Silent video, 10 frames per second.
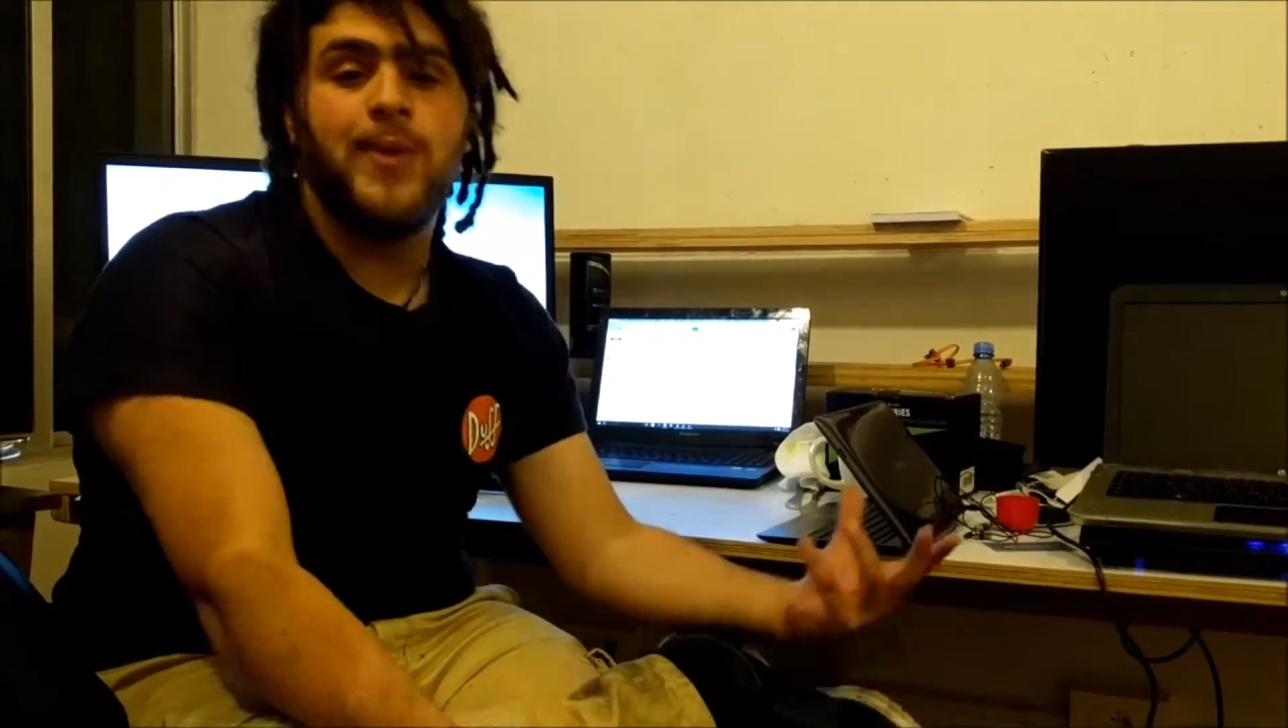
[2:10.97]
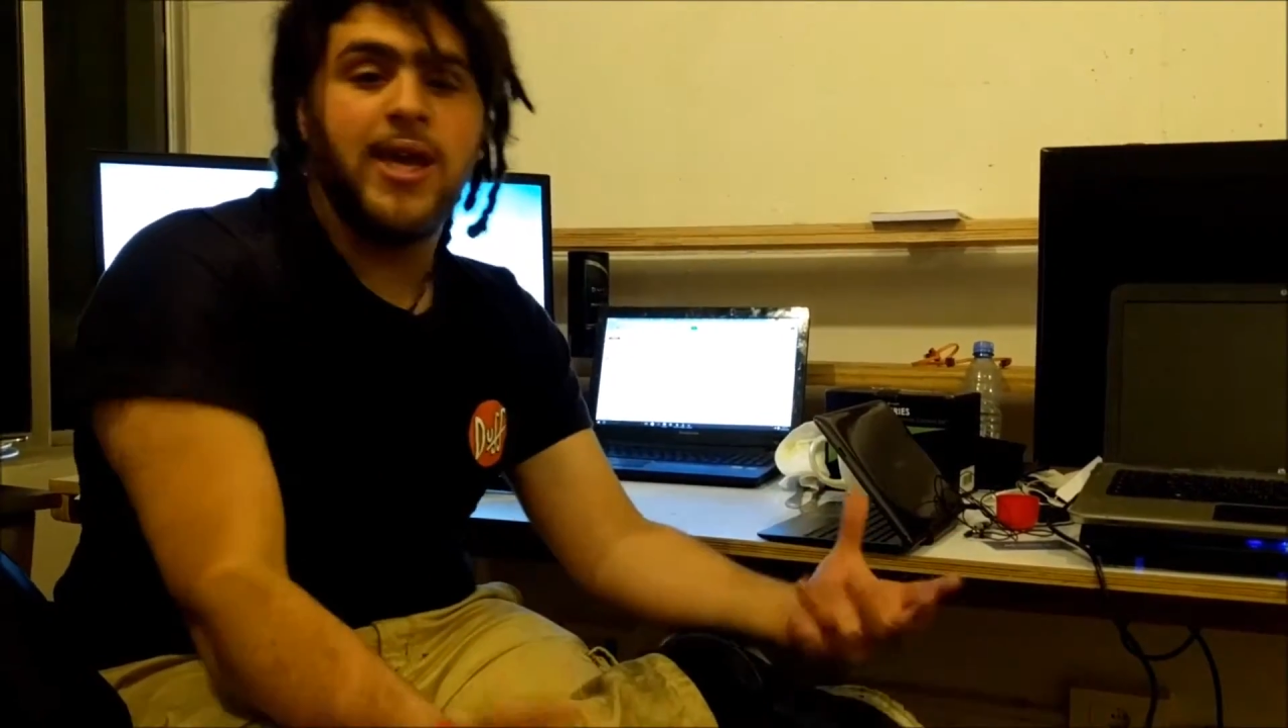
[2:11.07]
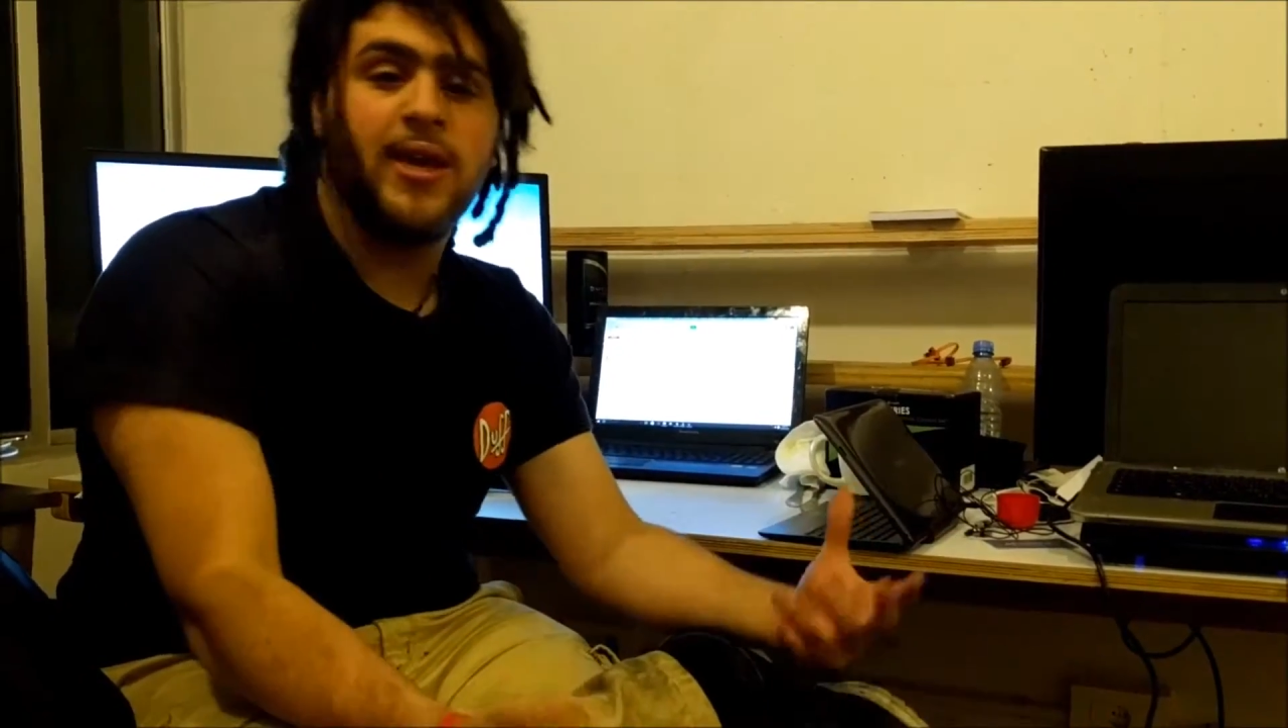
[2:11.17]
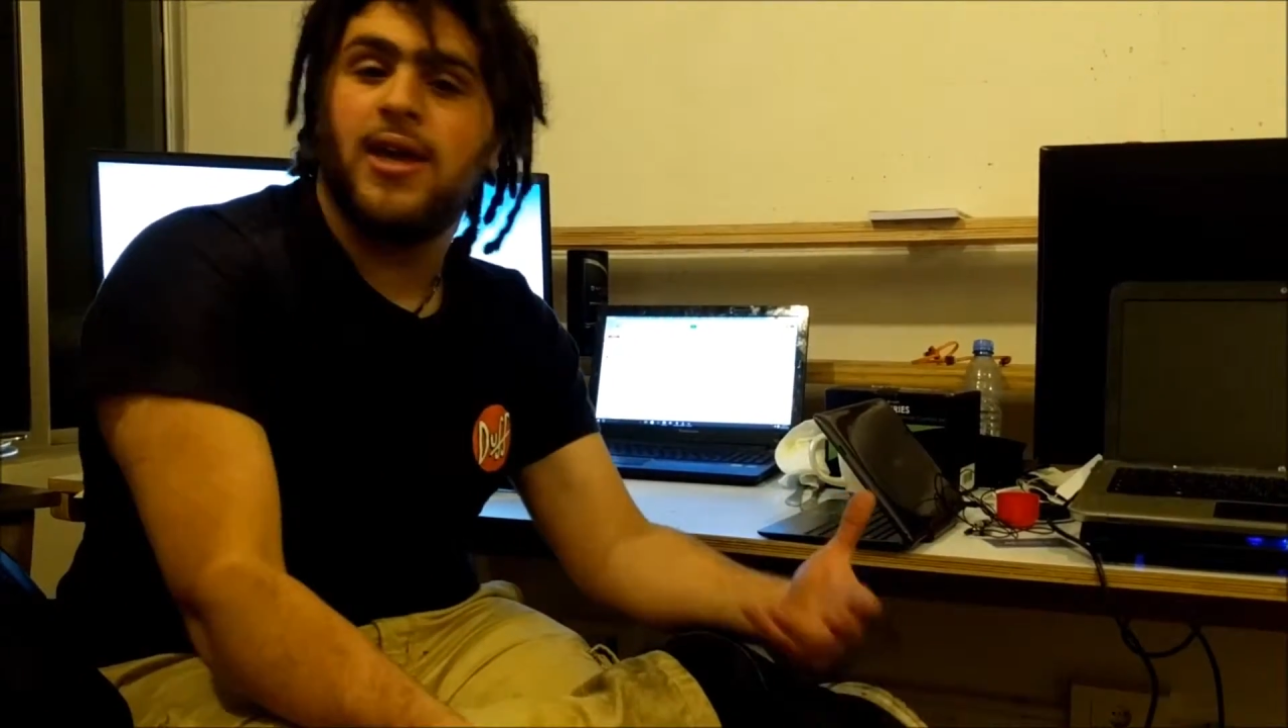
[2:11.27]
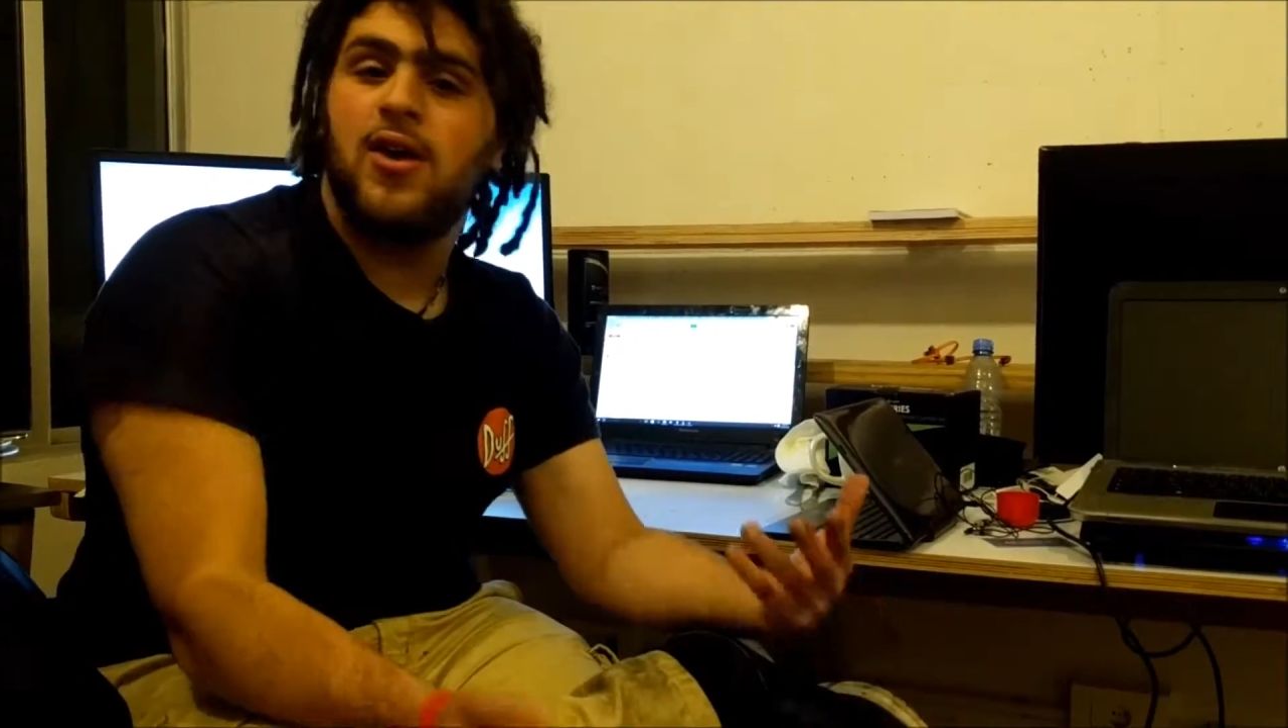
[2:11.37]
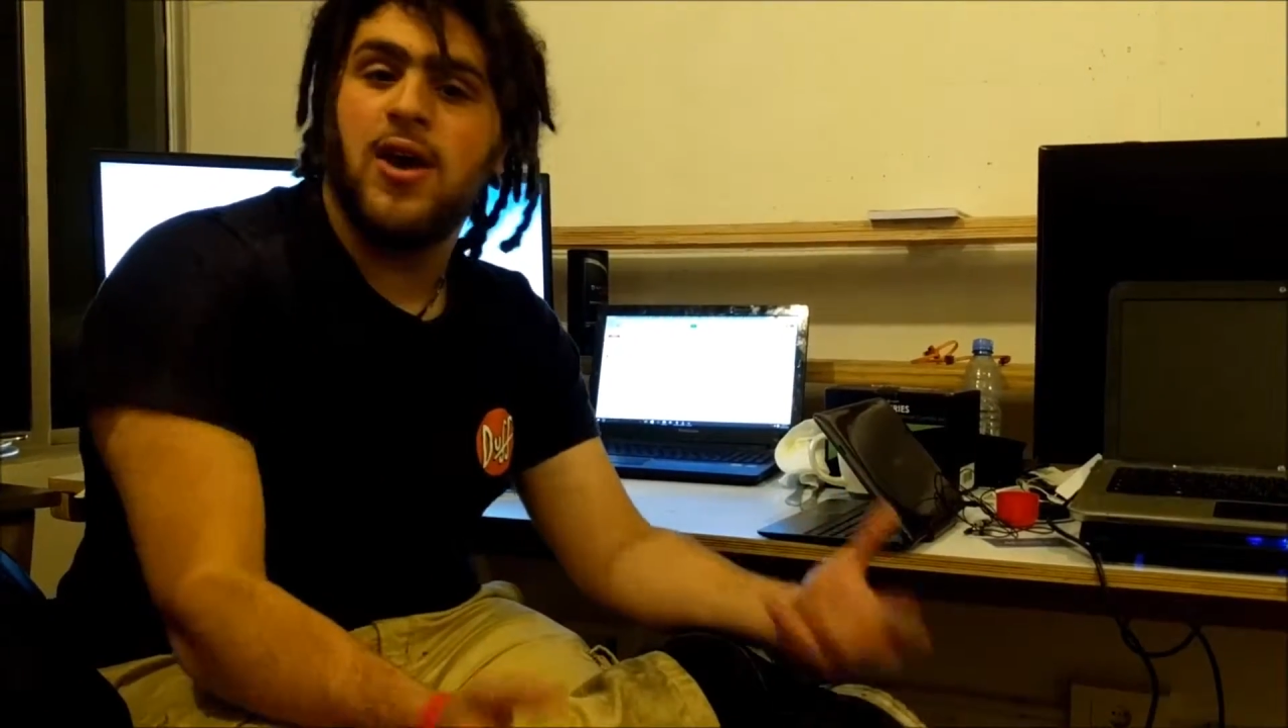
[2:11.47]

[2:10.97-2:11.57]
we can get our